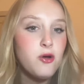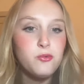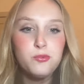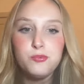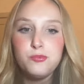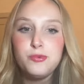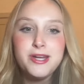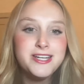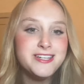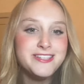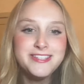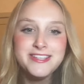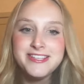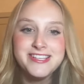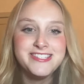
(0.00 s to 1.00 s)

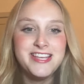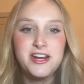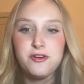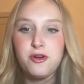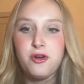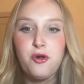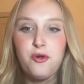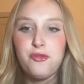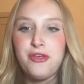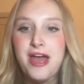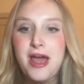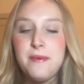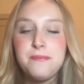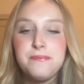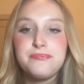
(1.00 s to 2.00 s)
weaknesses, etc., all
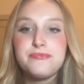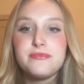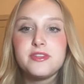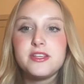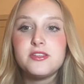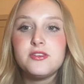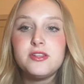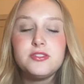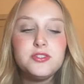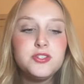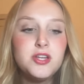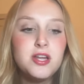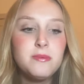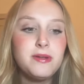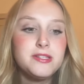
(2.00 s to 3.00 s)
that. So let's start
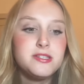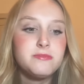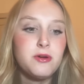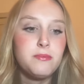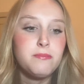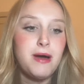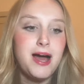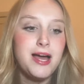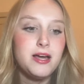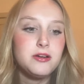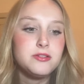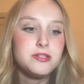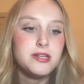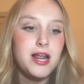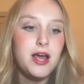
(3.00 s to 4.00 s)
talking about Simone
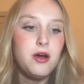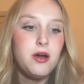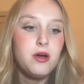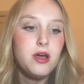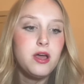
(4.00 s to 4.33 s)
Biles. Now,